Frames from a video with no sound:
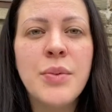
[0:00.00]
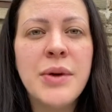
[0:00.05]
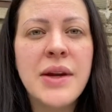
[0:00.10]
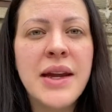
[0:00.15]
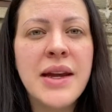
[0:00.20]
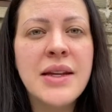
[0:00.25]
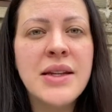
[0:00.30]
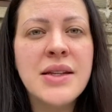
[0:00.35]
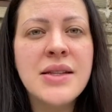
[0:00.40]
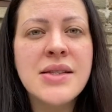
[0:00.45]

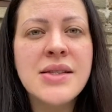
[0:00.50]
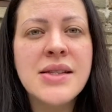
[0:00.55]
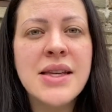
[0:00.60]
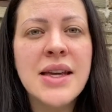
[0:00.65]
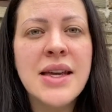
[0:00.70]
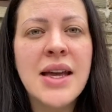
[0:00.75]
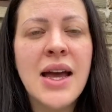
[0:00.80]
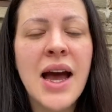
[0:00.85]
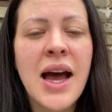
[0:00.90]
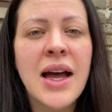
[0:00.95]

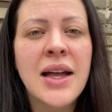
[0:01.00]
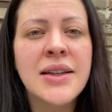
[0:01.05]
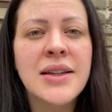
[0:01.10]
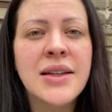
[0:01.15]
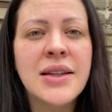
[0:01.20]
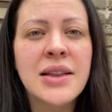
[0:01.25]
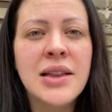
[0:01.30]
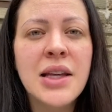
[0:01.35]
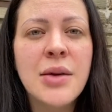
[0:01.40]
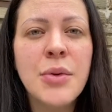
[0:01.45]
pregnancy
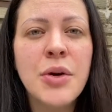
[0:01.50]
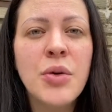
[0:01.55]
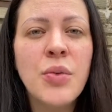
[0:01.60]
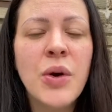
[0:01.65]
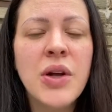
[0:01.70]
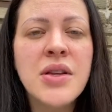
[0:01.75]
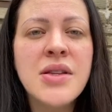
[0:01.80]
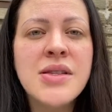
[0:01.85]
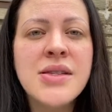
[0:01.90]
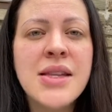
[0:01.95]
and labour
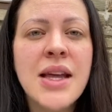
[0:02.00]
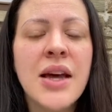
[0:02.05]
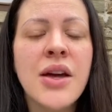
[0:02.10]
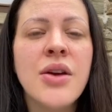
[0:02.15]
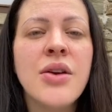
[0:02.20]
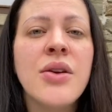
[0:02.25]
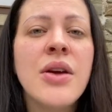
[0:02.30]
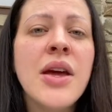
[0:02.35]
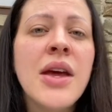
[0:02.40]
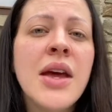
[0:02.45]
ones
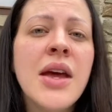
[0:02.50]
now.